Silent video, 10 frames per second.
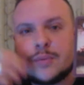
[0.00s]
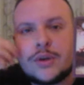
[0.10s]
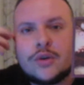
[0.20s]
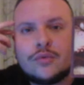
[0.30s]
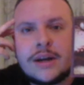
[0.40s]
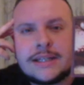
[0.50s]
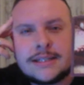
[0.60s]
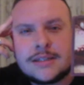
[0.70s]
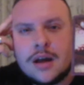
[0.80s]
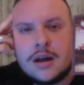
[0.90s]
We're already
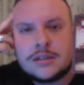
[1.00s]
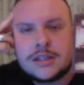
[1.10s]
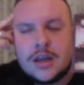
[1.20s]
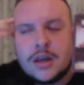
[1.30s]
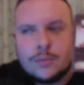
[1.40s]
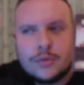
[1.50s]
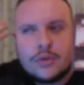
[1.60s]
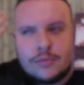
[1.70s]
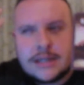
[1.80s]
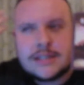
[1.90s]

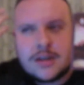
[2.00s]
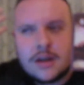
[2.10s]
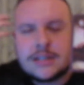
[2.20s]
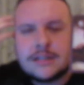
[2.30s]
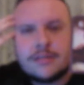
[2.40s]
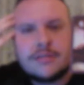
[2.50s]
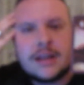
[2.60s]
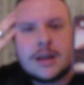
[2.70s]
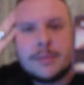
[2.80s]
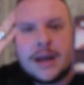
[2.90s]
starting to
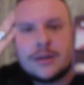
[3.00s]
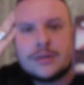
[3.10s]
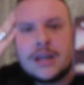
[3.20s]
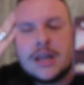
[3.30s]
think about,